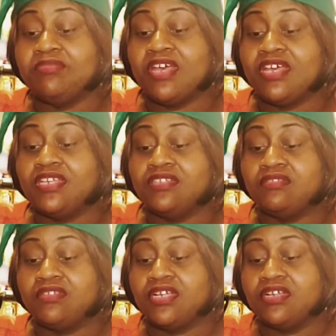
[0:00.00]
With
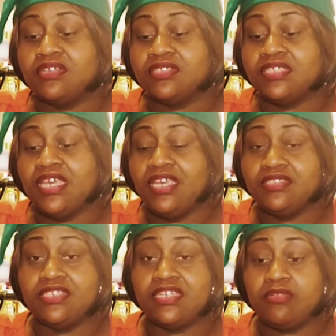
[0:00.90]
my
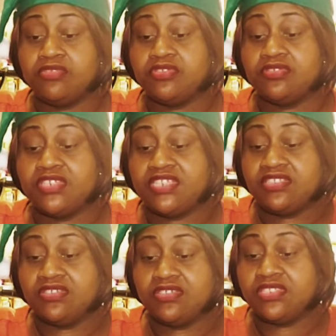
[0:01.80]
cake that I'm doing, I
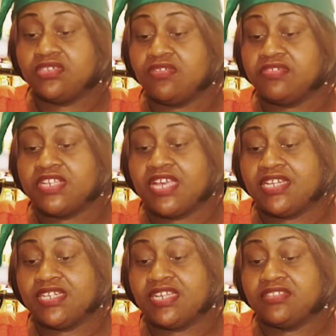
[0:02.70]
turned it over,
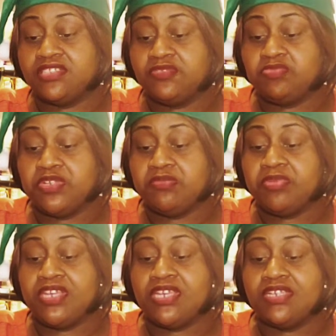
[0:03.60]
got it out the spring
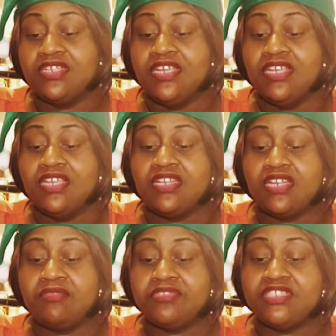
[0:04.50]
pan,
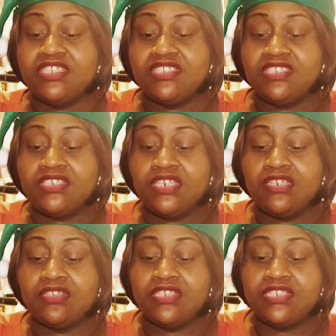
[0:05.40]
and I'm just
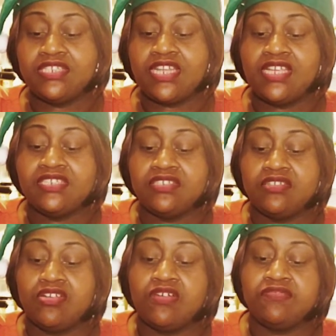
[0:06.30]
gently
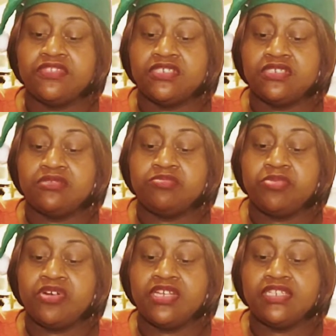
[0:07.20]
slicing off the
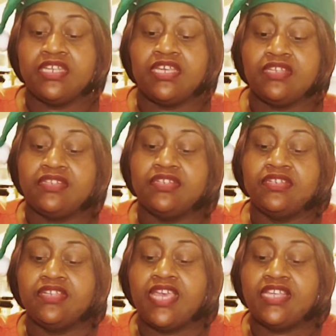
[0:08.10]
part that
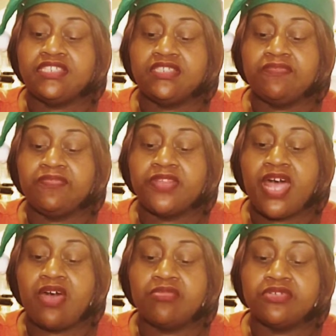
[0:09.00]
has the
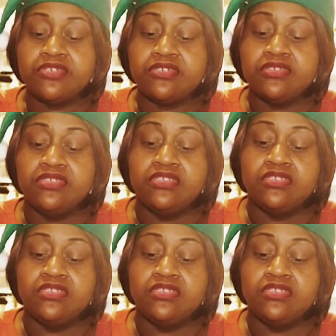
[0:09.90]
flour